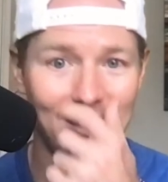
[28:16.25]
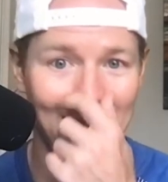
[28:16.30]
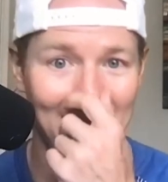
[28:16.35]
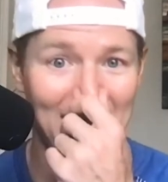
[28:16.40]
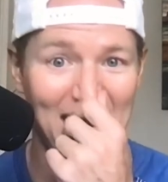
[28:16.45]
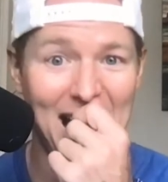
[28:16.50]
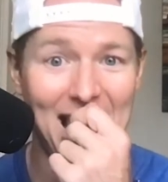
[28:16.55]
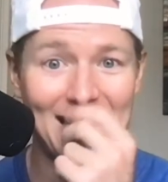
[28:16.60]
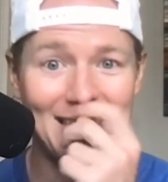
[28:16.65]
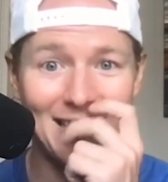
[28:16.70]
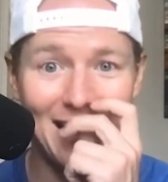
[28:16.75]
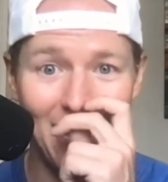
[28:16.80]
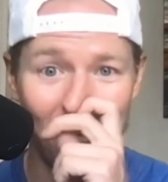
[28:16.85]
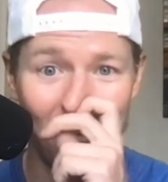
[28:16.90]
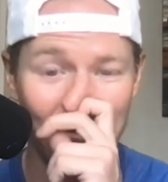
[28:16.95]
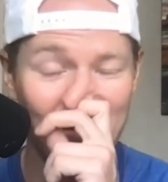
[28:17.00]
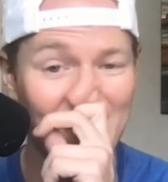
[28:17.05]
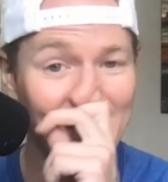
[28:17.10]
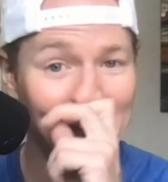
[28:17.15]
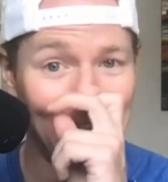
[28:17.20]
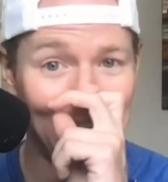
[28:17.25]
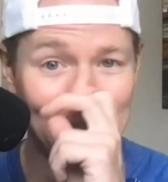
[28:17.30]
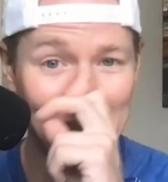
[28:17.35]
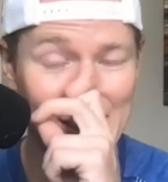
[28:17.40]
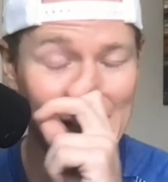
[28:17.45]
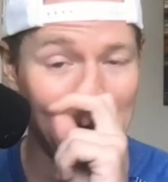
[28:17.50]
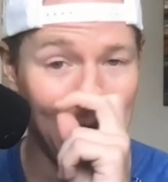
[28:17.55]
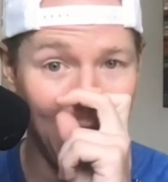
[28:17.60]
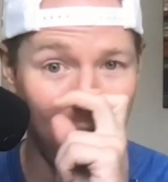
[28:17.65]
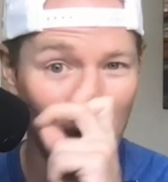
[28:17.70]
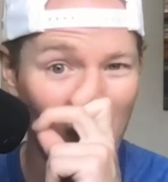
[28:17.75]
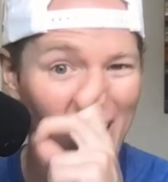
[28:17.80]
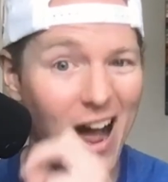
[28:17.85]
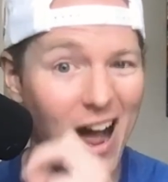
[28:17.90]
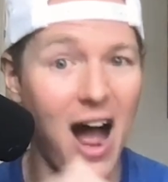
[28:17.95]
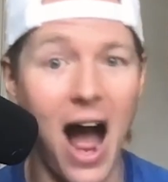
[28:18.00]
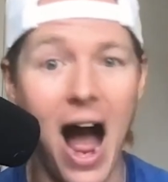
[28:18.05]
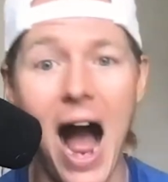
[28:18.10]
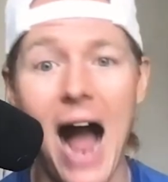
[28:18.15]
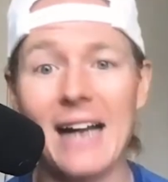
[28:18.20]
That's how
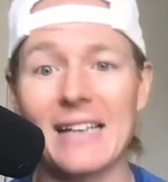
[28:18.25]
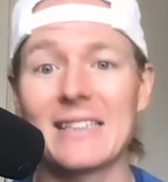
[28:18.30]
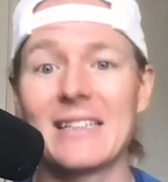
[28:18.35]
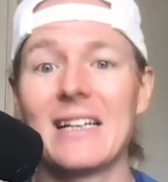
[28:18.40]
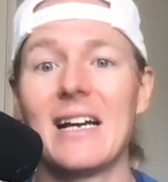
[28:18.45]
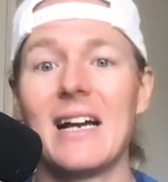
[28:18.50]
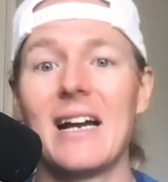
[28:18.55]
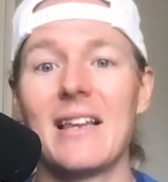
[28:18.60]
hot